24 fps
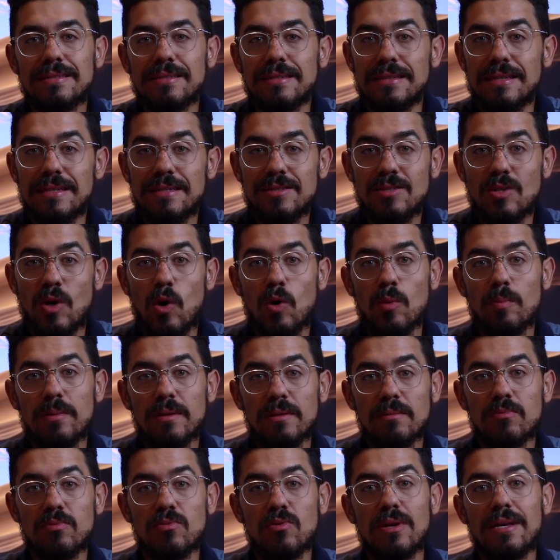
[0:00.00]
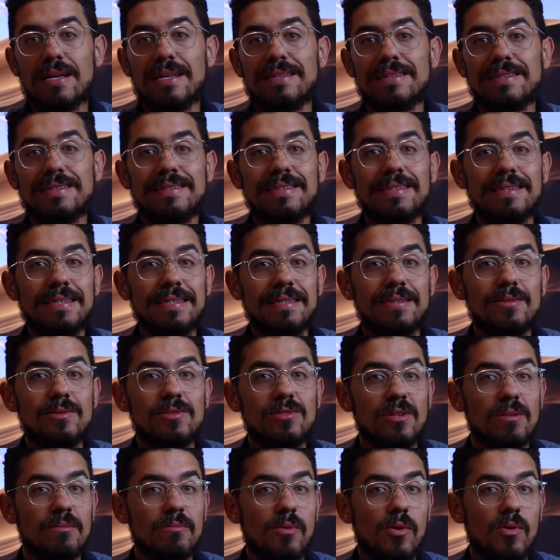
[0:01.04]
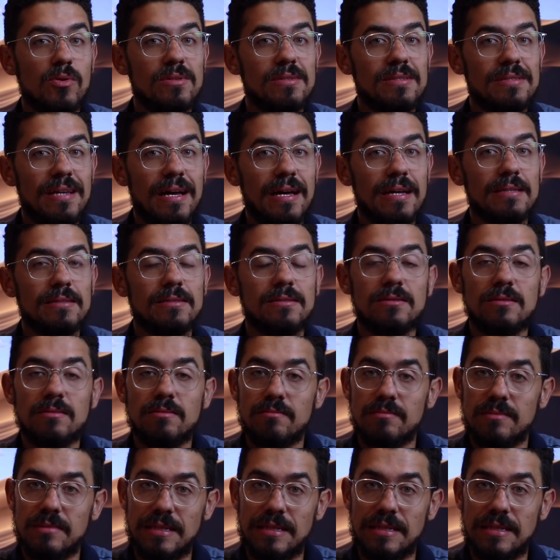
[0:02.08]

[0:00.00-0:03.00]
Let's hope and pray that the leaders on both sides,